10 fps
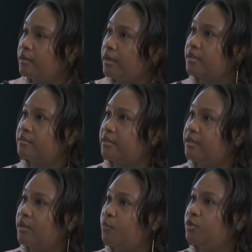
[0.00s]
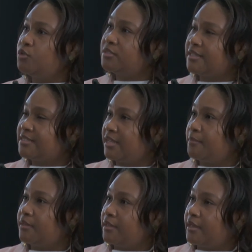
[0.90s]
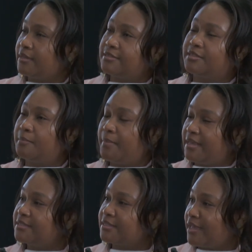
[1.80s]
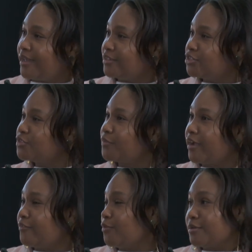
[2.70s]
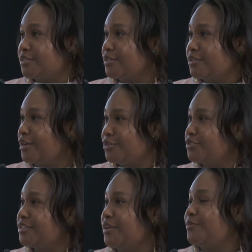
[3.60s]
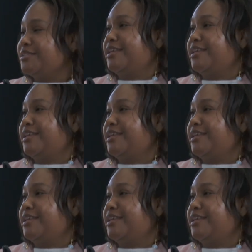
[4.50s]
I get that. And when you say stabilize the baseline, just for everyone to understand, what does that